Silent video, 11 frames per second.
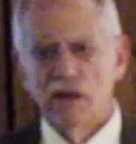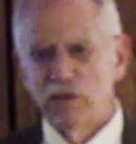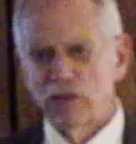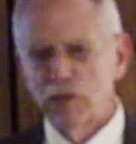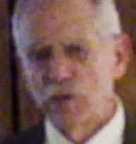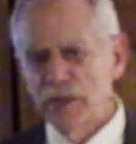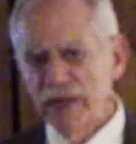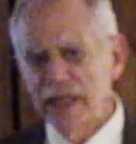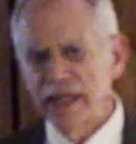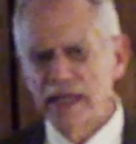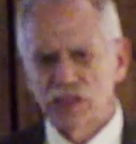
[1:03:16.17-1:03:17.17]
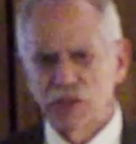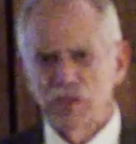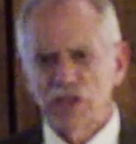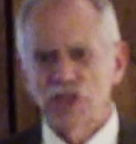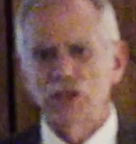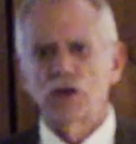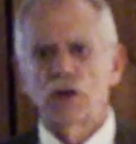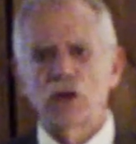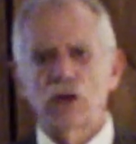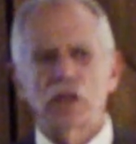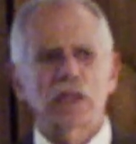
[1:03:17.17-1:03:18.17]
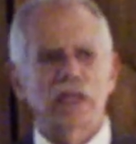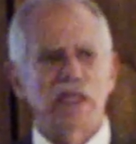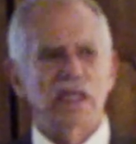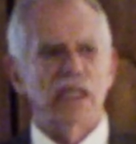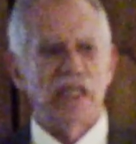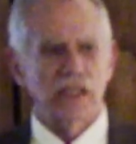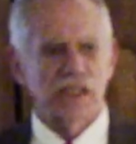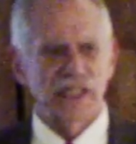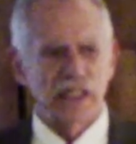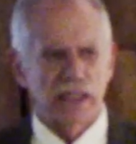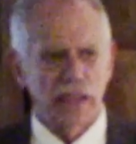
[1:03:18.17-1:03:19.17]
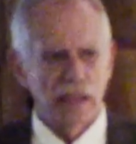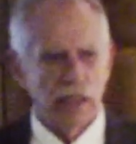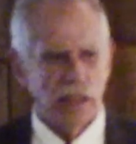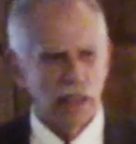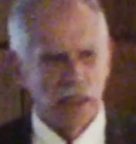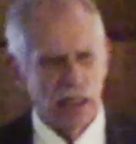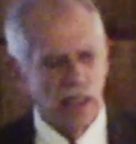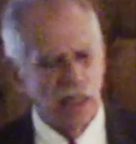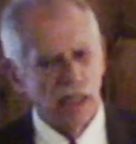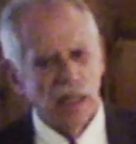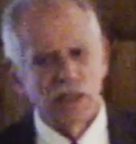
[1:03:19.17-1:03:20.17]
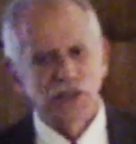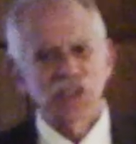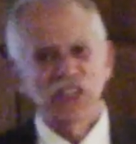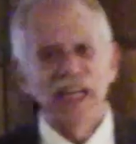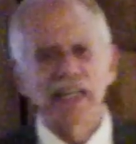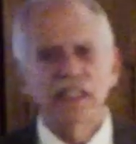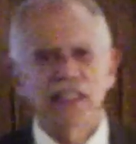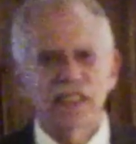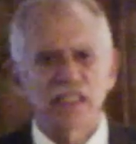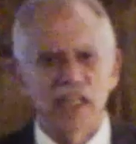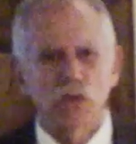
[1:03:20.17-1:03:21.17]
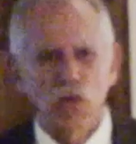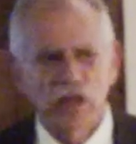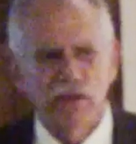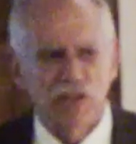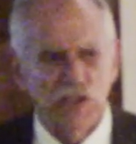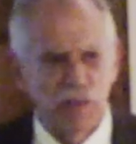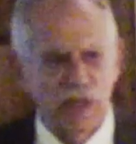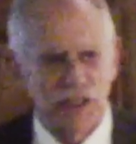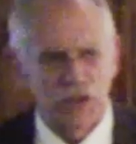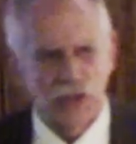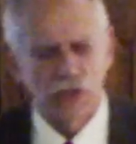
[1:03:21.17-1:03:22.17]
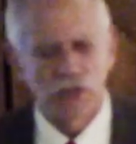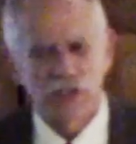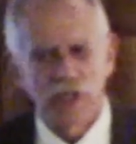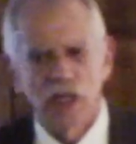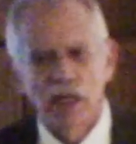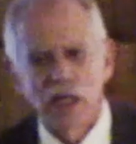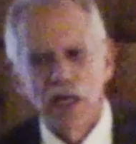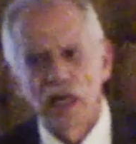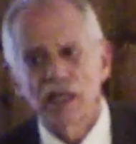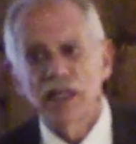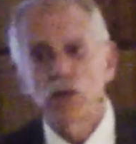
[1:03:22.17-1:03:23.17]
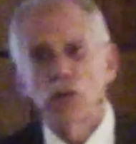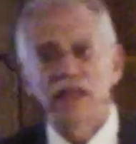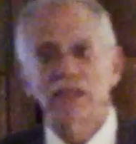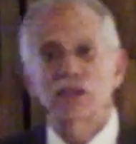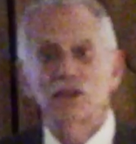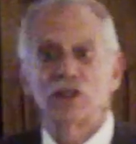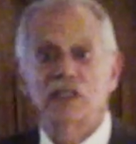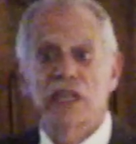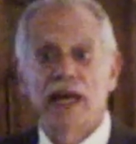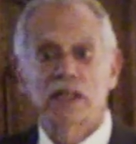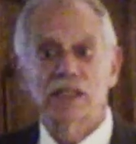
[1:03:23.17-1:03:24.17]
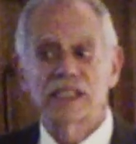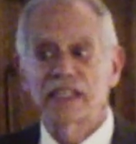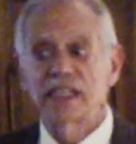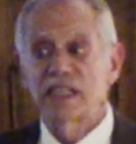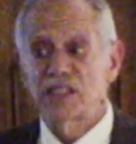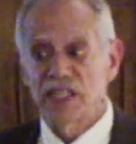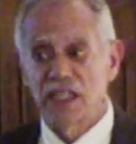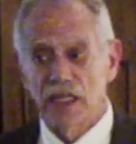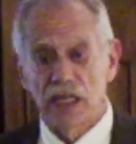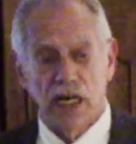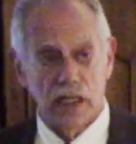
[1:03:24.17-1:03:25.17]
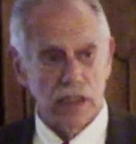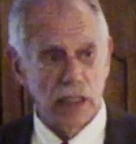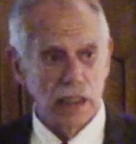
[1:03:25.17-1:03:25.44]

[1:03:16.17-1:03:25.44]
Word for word: from a big exhibition hall in Helsinki. Instead, he sent one of his ministers and he went to the Helsinki synagogue